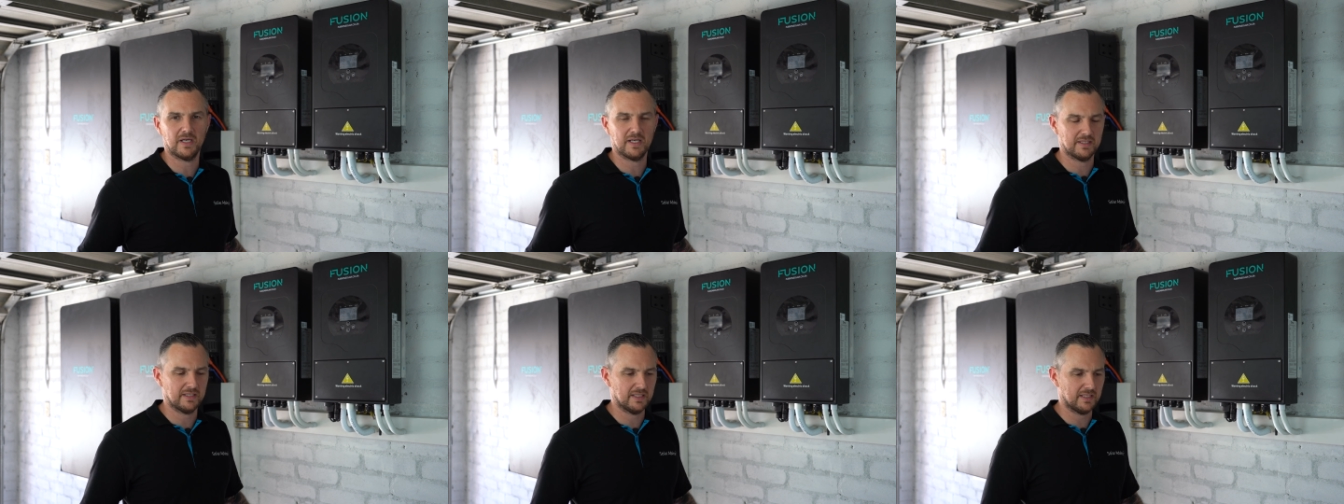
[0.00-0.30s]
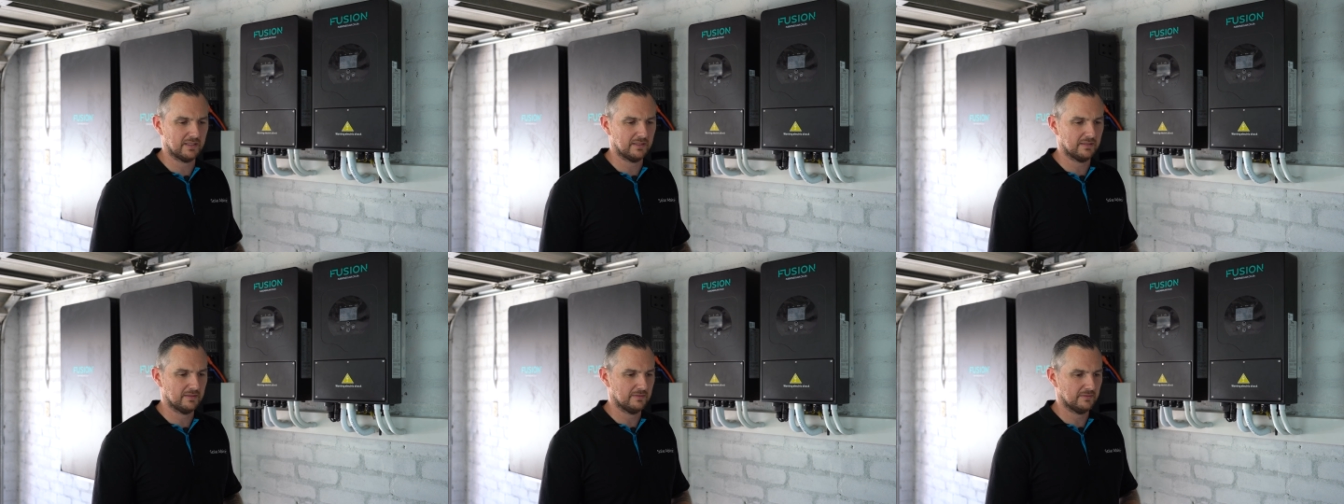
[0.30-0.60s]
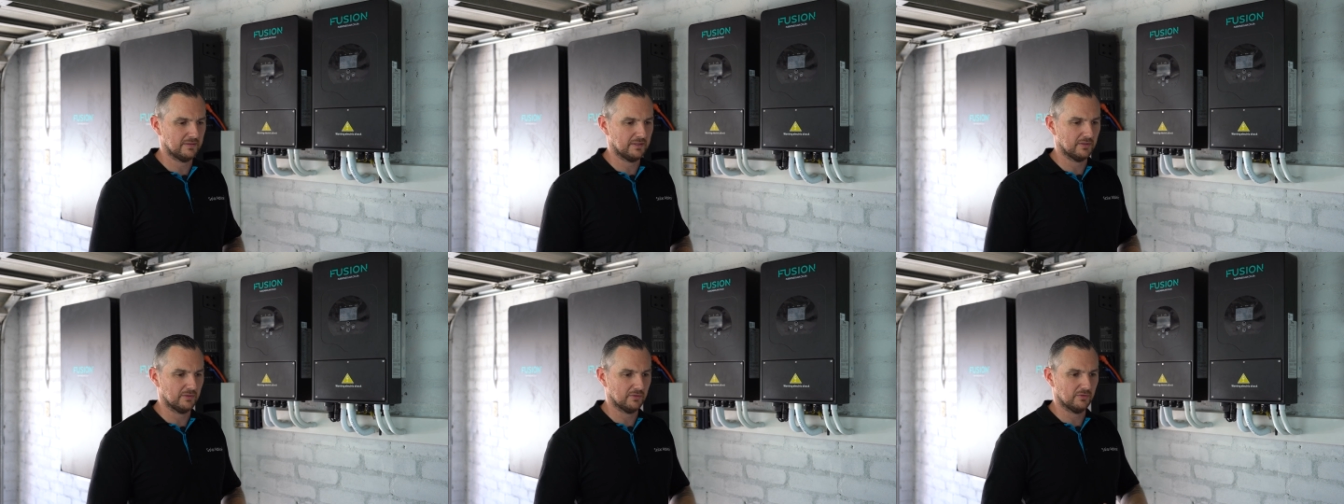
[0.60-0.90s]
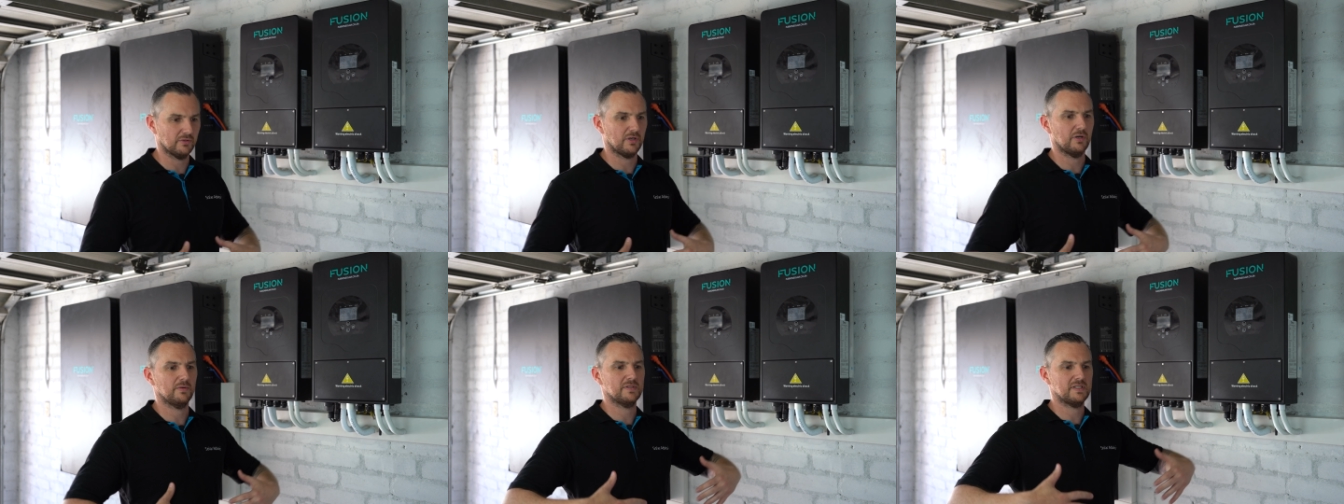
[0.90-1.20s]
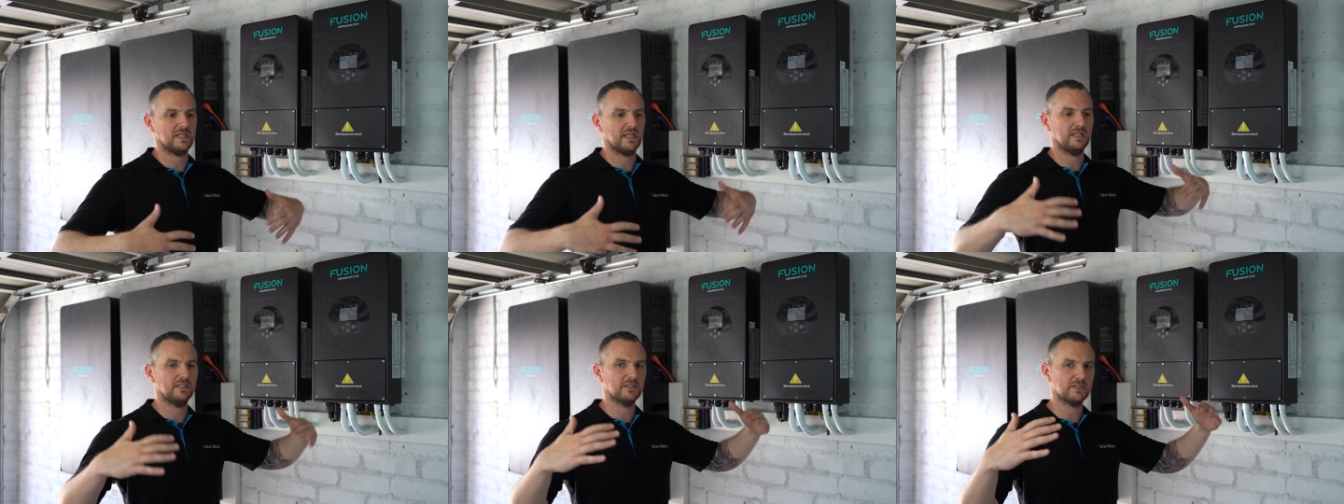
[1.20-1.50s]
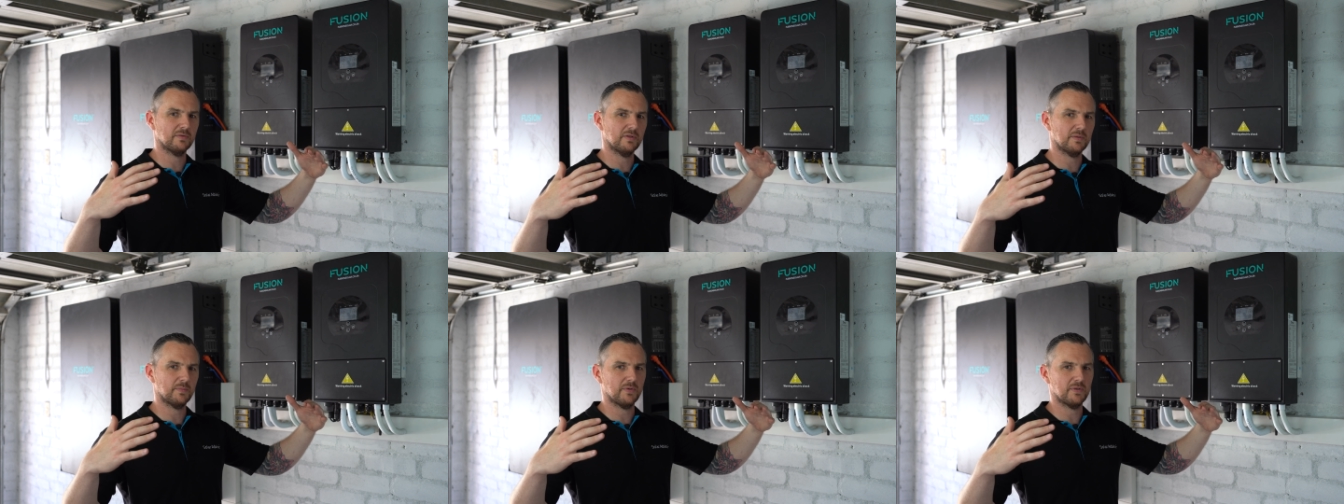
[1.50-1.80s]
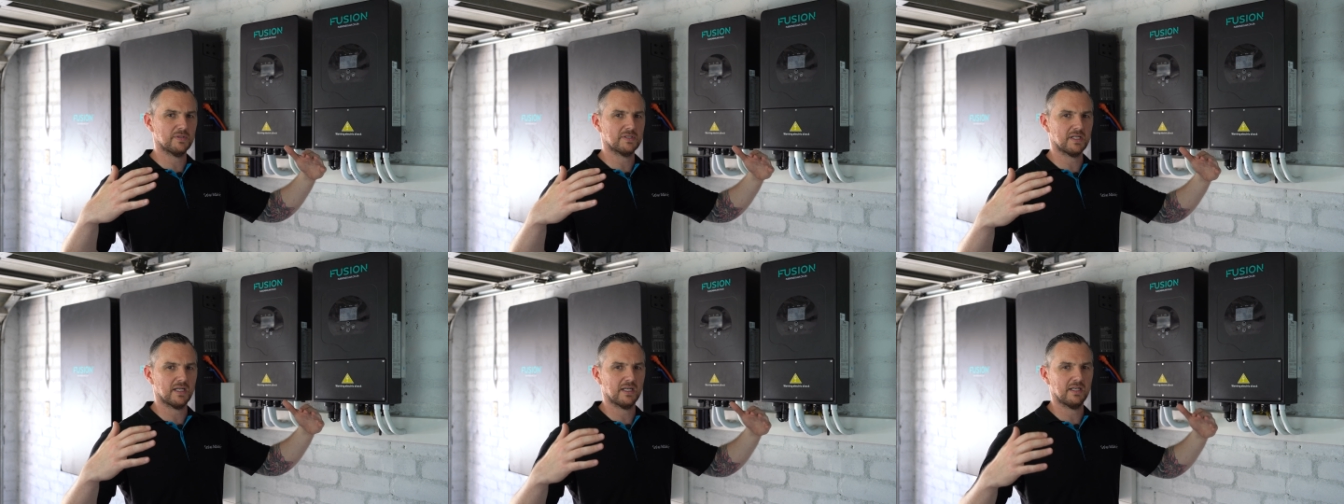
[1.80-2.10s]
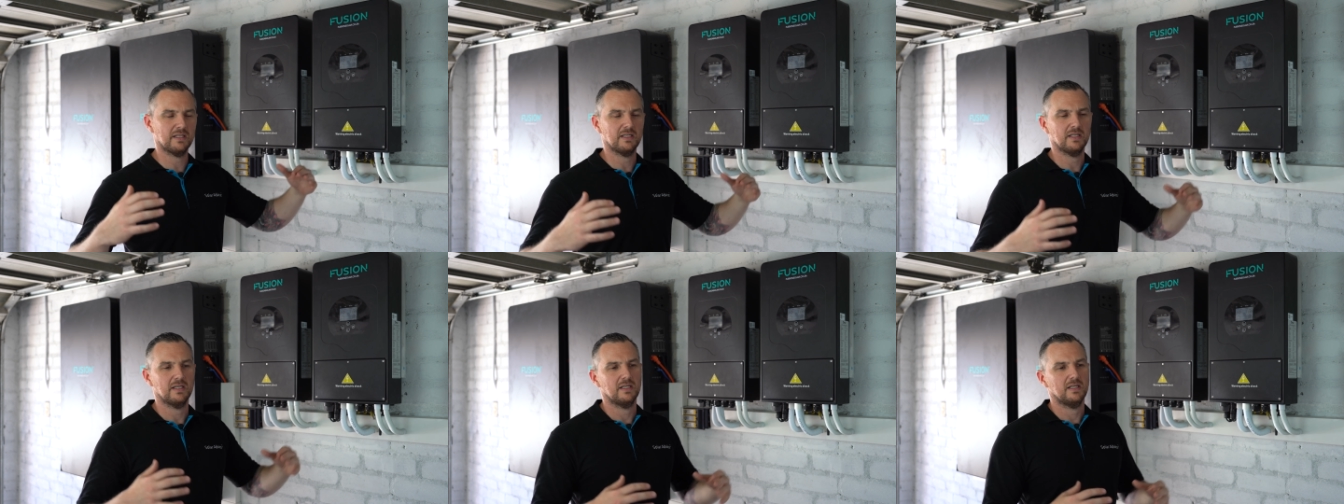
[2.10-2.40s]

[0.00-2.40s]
and then you know grows into it per se.